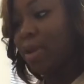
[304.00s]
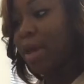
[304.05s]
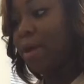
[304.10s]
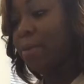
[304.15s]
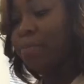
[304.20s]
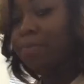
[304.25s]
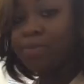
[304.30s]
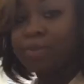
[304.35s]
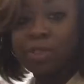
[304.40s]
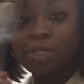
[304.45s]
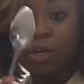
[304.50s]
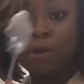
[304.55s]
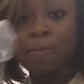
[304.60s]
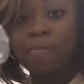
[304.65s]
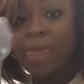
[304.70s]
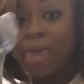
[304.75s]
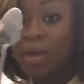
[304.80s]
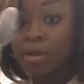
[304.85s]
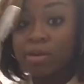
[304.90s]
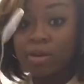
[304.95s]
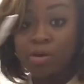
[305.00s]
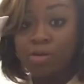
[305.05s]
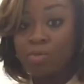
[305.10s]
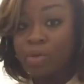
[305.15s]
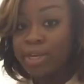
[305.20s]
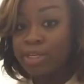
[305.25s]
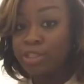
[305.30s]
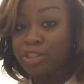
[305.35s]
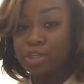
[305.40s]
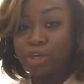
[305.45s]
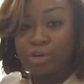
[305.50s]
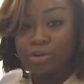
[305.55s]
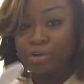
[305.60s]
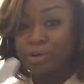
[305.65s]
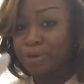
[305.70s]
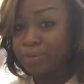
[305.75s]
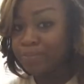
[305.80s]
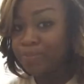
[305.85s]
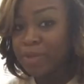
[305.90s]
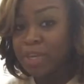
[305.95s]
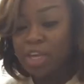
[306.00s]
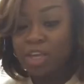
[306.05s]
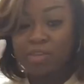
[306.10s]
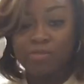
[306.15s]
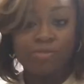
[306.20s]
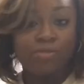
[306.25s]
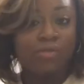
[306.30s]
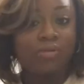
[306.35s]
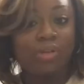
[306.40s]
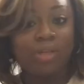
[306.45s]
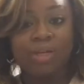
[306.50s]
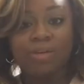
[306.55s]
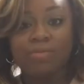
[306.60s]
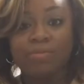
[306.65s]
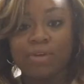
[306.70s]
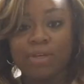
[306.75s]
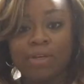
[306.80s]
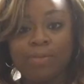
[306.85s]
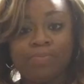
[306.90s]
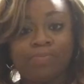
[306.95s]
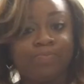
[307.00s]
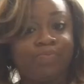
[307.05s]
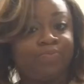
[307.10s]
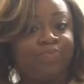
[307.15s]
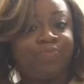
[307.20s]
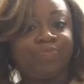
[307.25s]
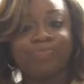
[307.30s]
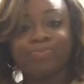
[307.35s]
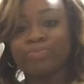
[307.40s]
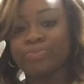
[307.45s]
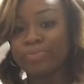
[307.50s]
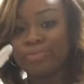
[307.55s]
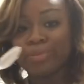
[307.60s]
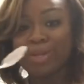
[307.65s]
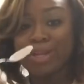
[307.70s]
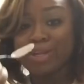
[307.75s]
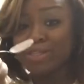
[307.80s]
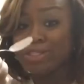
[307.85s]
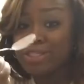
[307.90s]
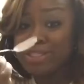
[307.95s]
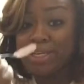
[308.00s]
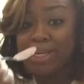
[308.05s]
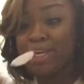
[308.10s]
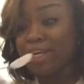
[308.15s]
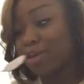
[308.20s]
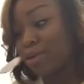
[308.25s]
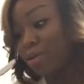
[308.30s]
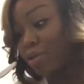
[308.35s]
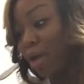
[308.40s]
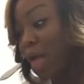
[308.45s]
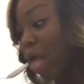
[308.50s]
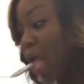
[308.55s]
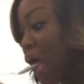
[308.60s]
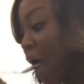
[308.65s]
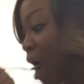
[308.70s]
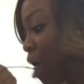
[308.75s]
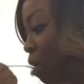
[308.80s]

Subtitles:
not. So don't waste yogurt. If you love it, just eat it, okay?